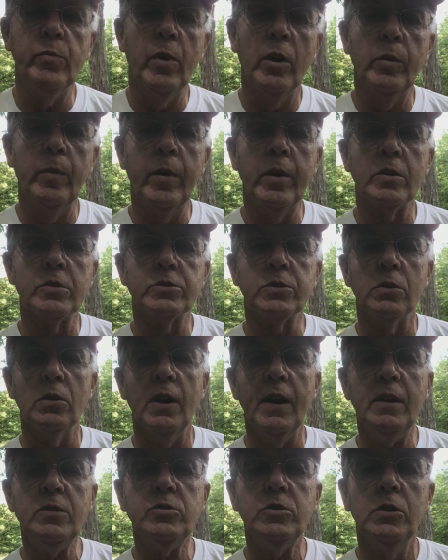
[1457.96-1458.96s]
millimeters or
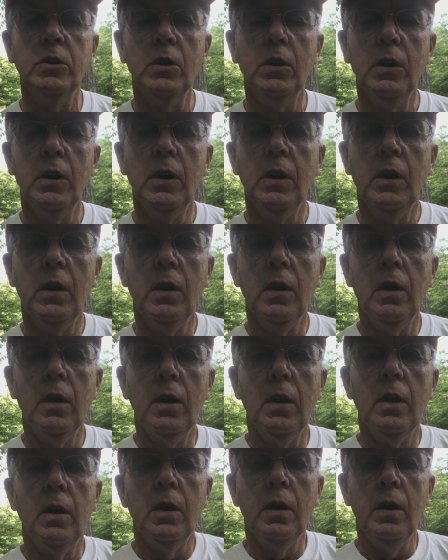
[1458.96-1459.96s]
less,
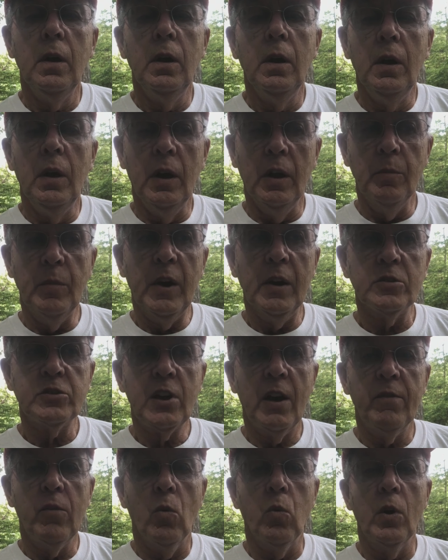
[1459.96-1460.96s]
and males
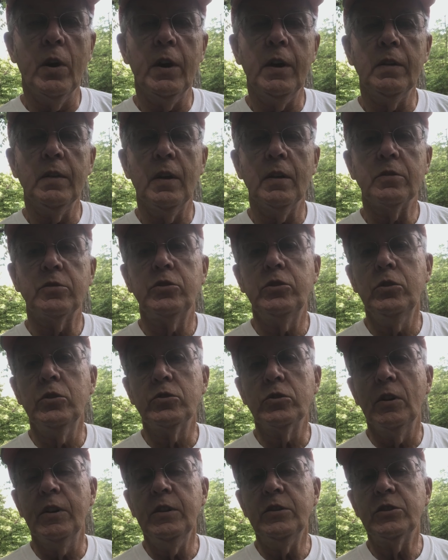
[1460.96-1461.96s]
have a wing that's
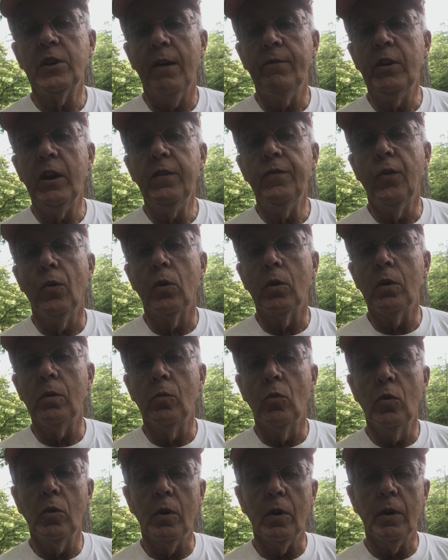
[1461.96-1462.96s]
usually 74 or
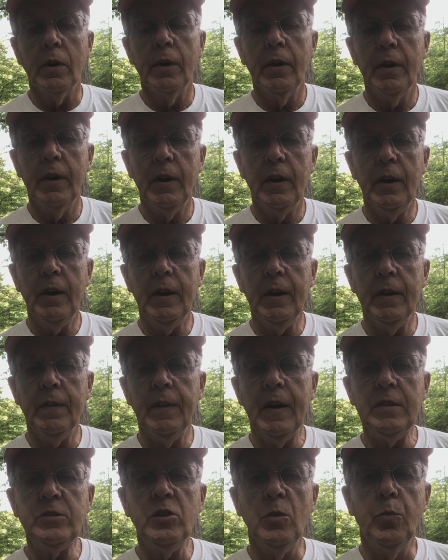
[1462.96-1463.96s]
more. And
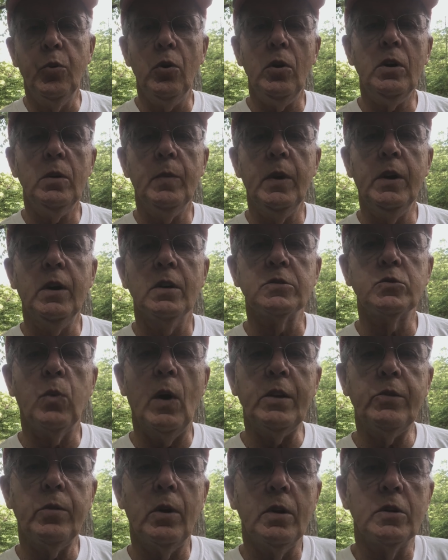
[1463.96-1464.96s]
that's important because
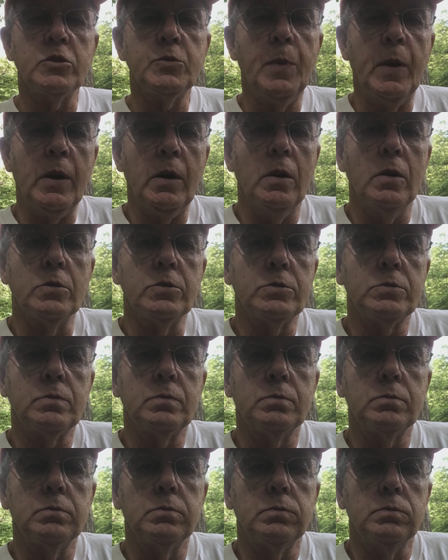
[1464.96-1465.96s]
white-throated sparrows
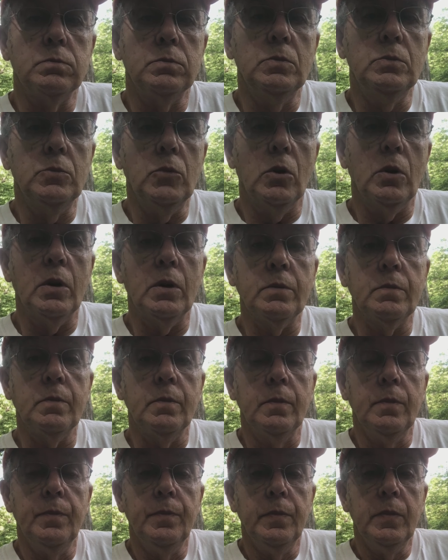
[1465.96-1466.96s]
are
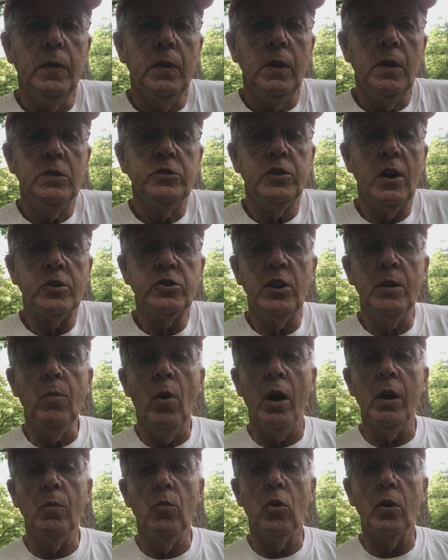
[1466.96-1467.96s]
sexually
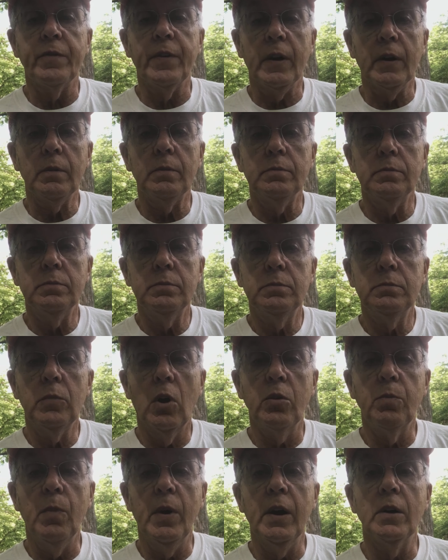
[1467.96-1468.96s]
monomorphic.
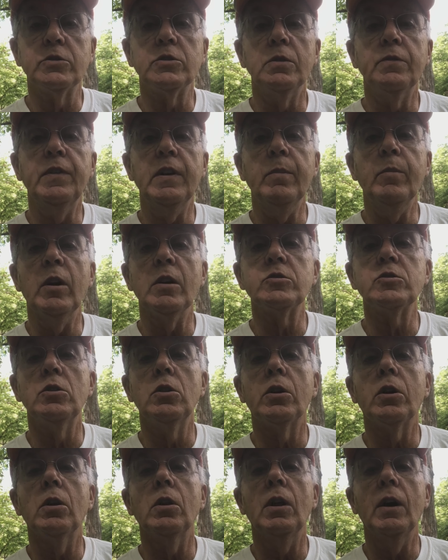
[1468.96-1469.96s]
Both males and females
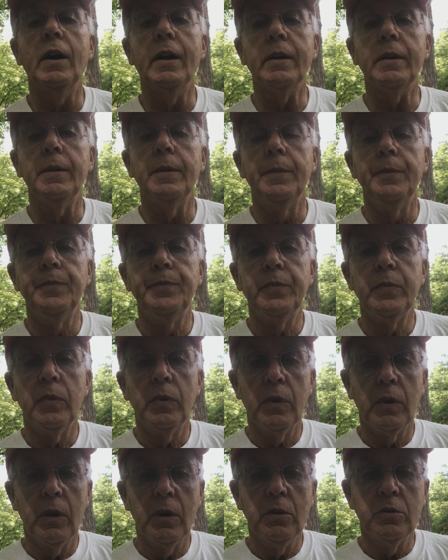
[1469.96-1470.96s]
look alike.
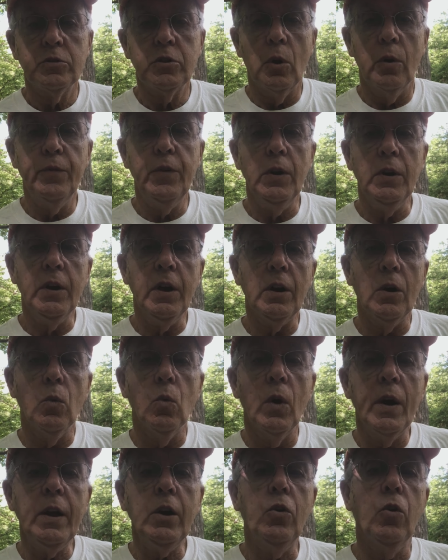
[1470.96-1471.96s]
So if you can get a
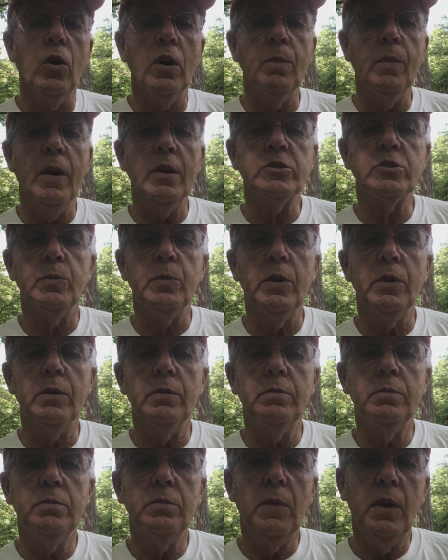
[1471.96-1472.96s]
wing chord measurement
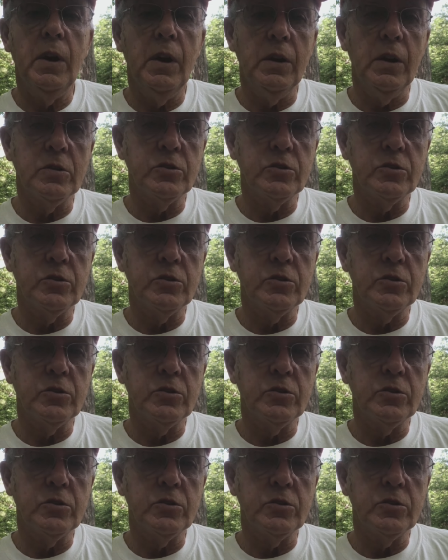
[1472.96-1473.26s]
and